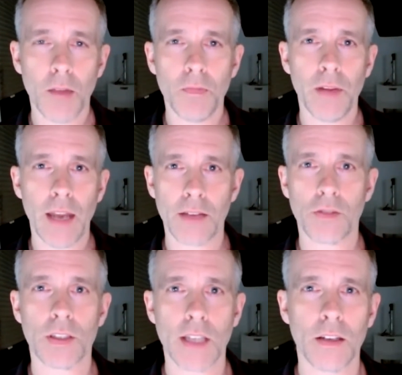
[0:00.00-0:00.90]

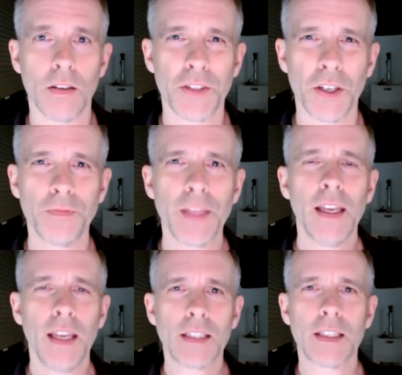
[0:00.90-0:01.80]
natural cycles, so
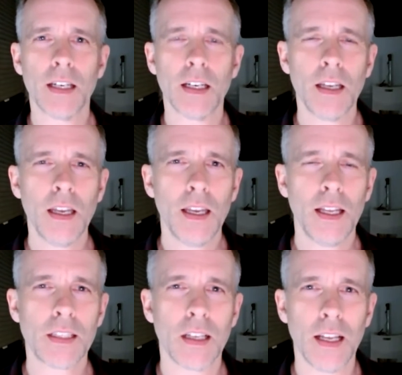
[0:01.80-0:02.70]
it's a
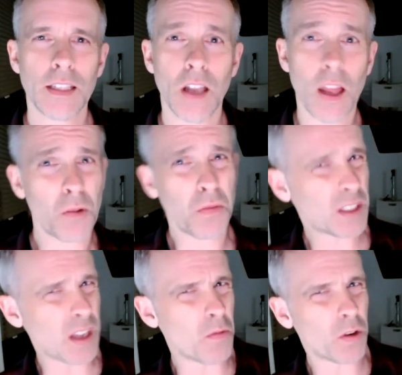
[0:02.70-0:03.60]
lot
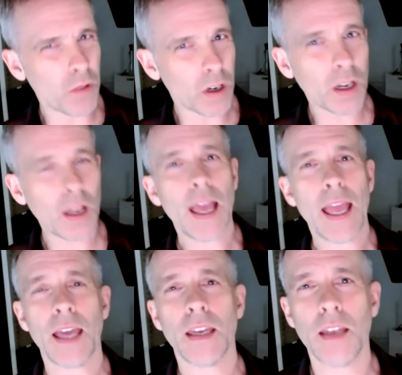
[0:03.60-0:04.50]
more work
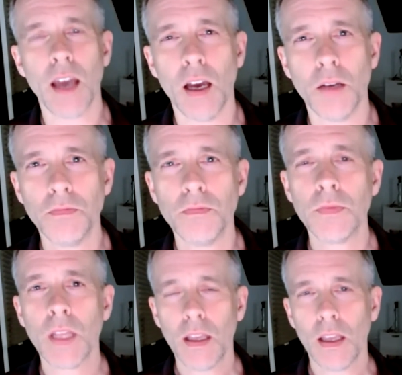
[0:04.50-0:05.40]
and
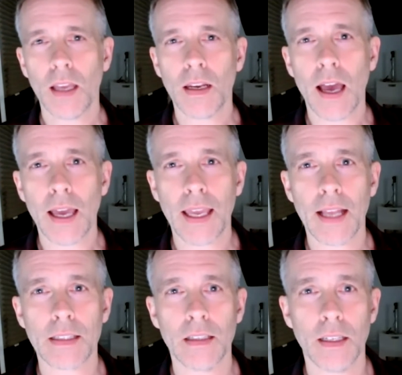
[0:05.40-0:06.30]
a high
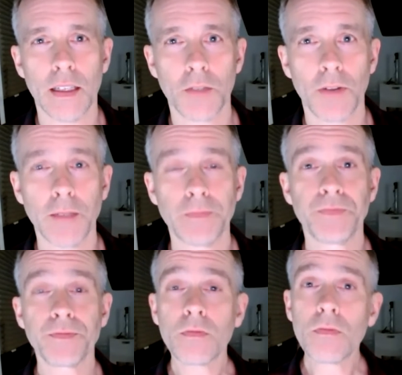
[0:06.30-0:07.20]
cancellation rate.
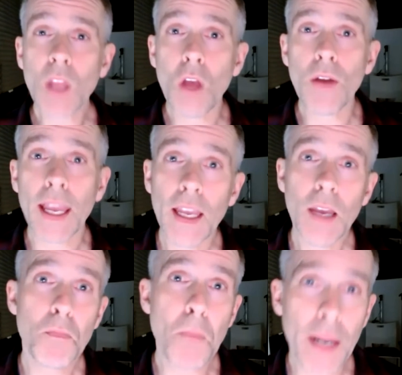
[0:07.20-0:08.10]
Okay,
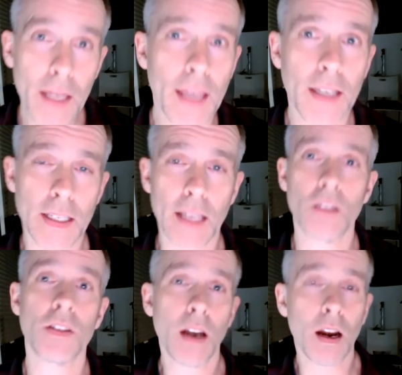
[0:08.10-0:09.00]
medicated
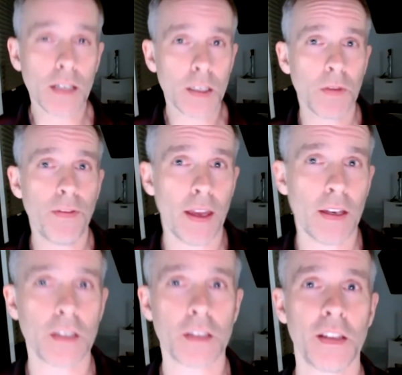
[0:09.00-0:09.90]
cycles. There are some
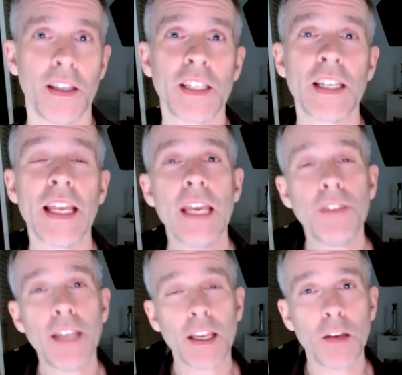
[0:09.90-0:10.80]
advantages to this.
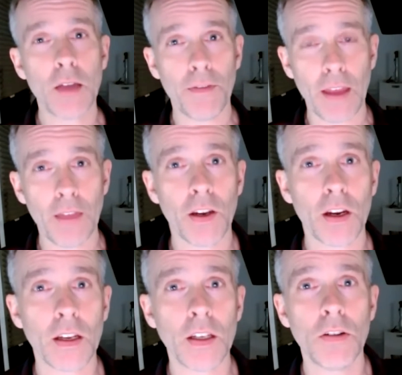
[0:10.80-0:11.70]
If you're
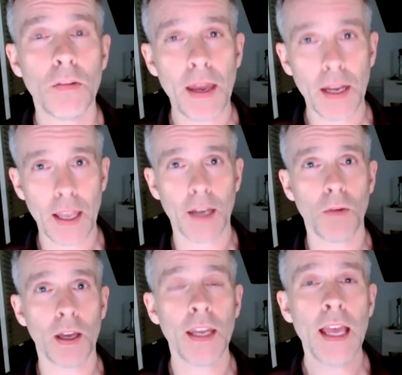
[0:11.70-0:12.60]
going to do a medicated one,